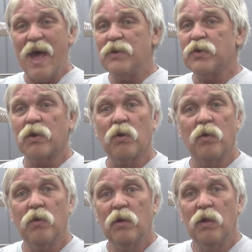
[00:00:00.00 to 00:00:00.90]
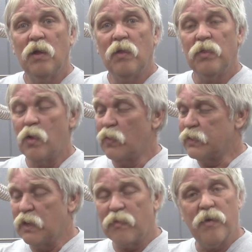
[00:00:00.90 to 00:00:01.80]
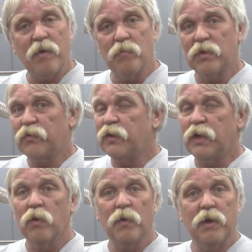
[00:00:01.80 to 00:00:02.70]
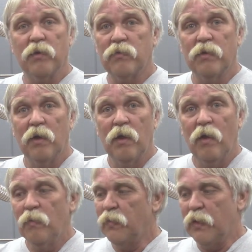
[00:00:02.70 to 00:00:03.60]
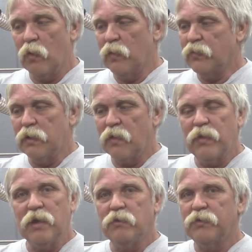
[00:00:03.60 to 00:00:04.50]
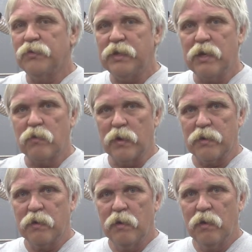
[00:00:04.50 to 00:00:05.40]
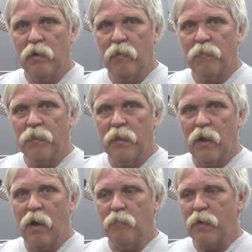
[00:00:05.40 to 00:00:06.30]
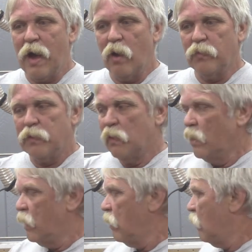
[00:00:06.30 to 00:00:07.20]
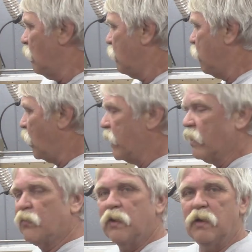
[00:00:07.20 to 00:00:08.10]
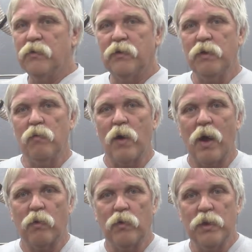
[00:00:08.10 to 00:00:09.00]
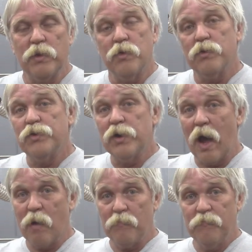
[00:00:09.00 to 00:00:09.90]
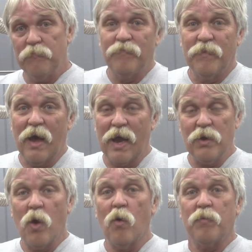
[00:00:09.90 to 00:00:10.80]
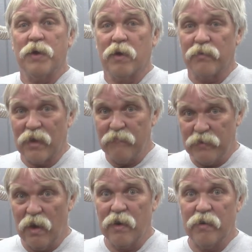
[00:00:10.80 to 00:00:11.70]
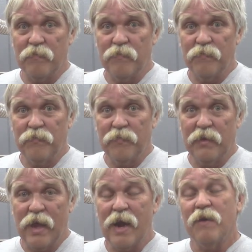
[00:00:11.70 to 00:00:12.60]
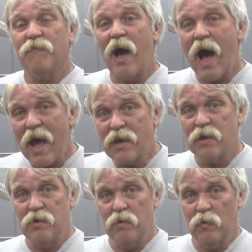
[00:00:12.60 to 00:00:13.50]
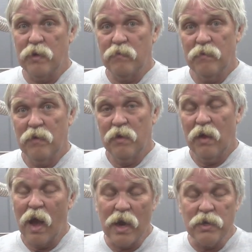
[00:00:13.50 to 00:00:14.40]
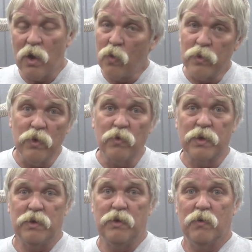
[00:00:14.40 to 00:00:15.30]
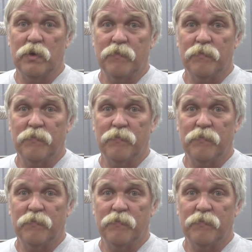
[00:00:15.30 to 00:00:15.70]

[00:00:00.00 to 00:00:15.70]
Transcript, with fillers: magical, there is nothing mysterious, there is nothing secret about putting a CNC router in your shop. I know because I've done it. And if I can do it, I know you can do it.